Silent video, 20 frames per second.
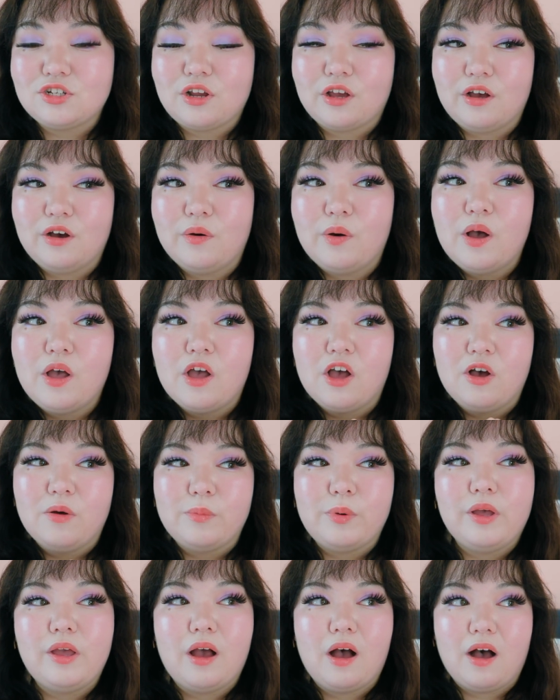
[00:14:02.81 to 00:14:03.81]
show
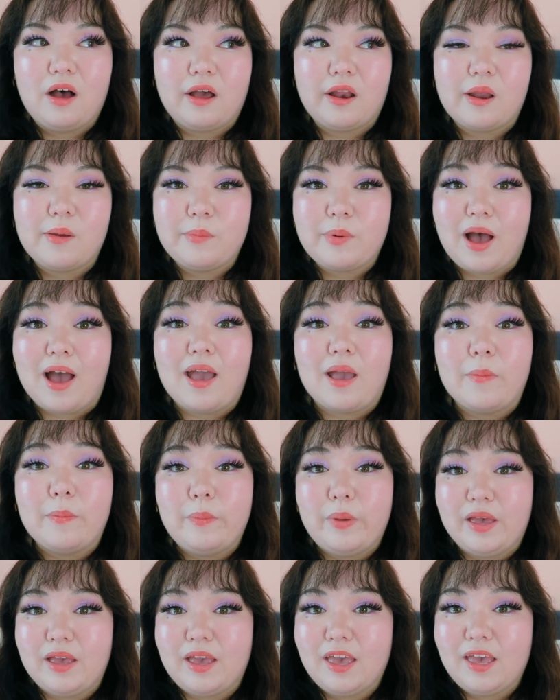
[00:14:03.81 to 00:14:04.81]
put on by
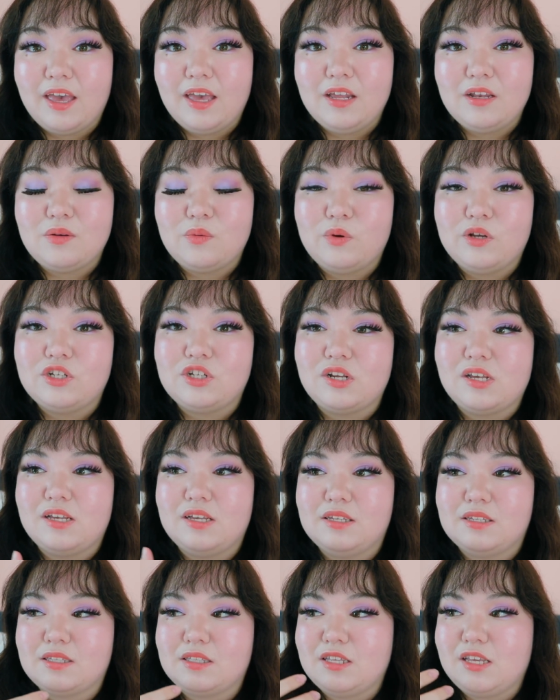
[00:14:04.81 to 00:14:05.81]
Big Hit, which
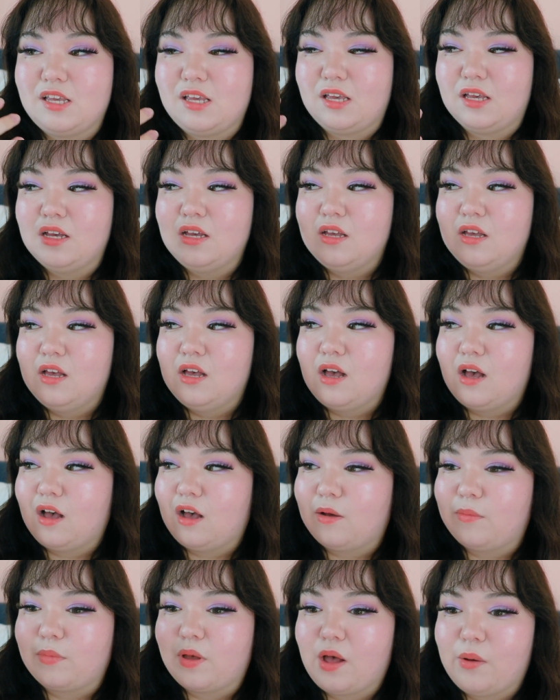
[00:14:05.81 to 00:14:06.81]
is the
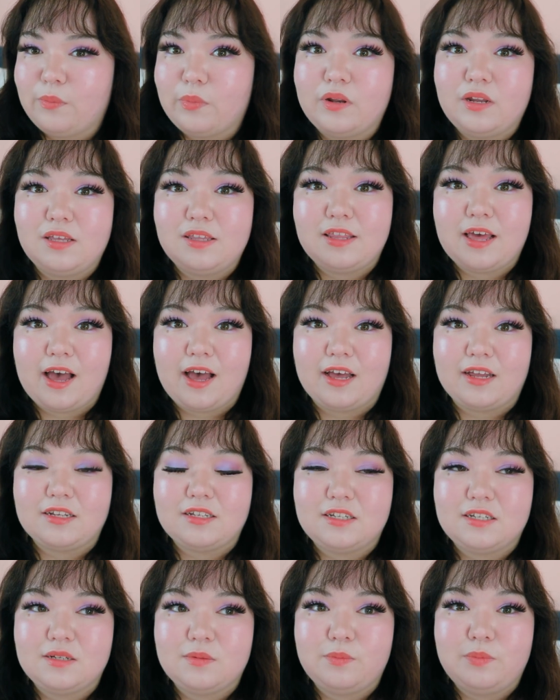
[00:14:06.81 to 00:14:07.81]
um, company
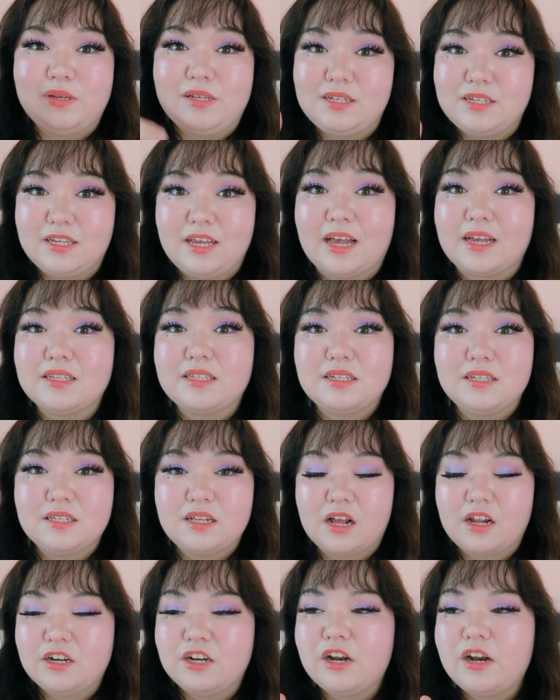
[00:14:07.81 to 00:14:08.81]
that BTS is
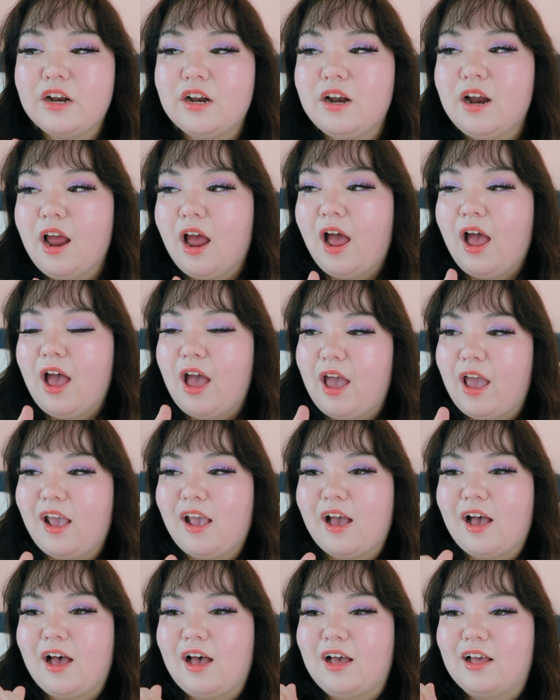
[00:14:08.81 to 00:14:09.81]
under.
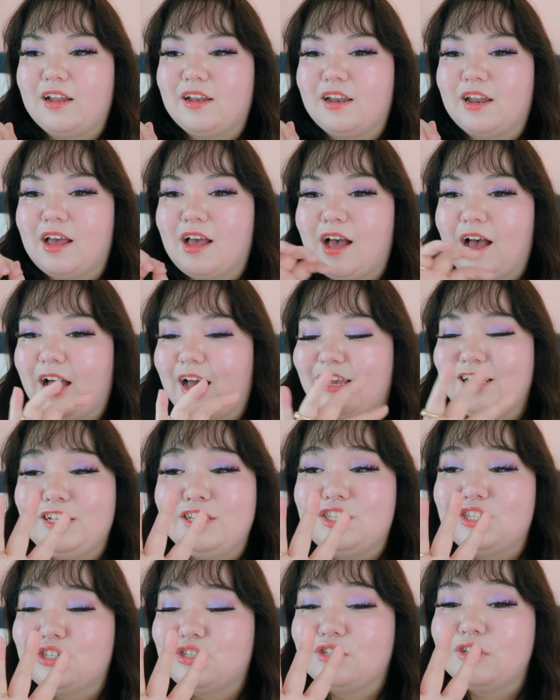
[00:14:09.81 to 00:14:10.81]
And
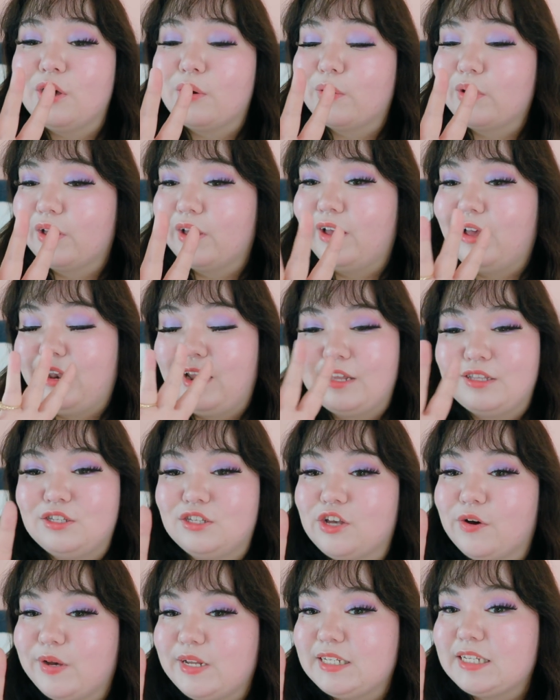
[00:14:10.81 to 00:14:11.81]
it's so good and
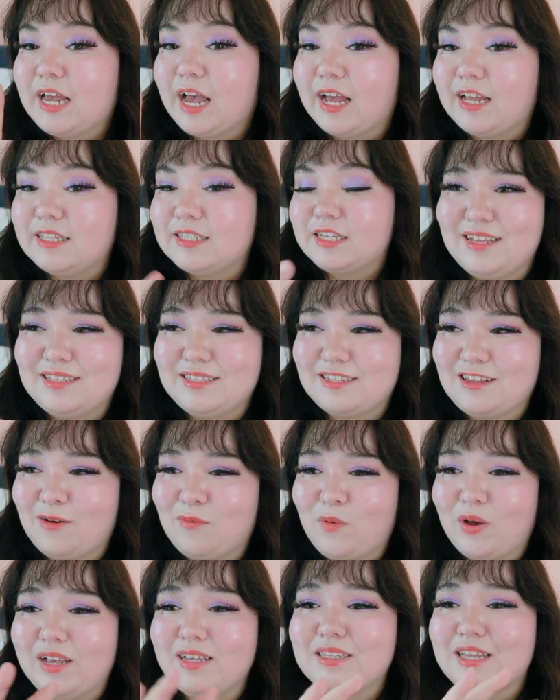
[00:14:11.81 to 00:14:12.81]
so intense. In
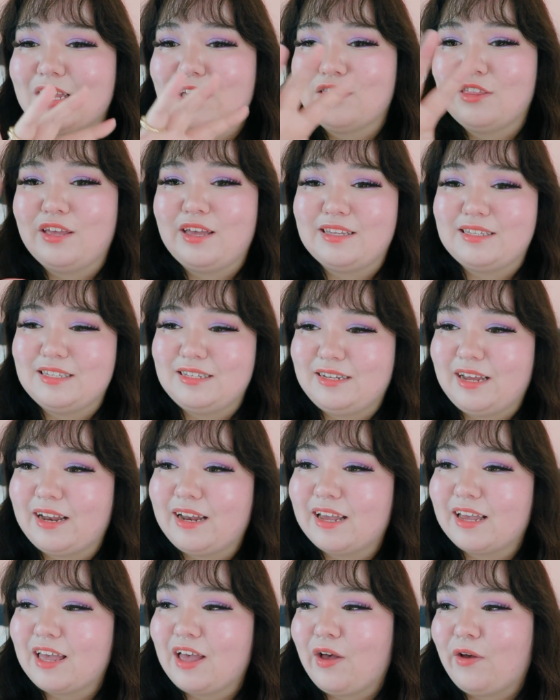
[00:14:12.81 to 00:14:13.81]
some ways, like the
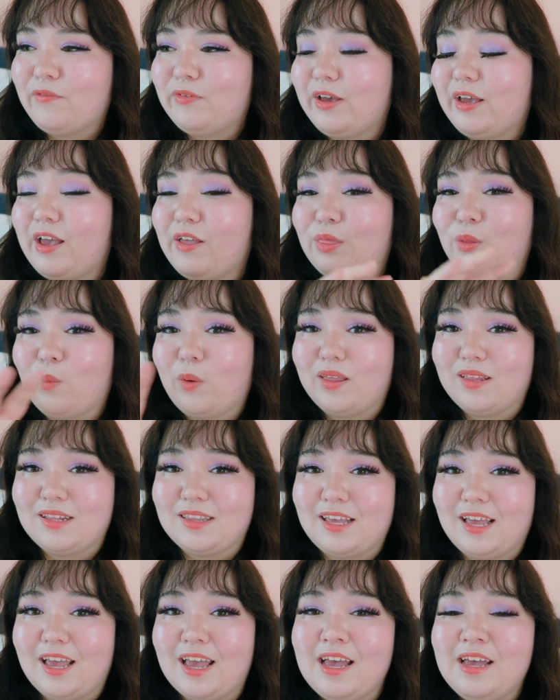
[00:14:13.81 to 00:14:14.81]
aesthetic of it and the way
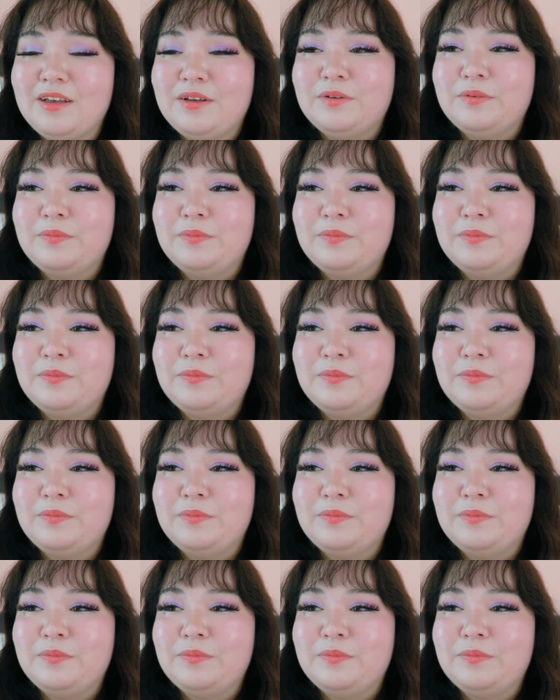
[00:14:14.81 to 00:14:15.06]
that they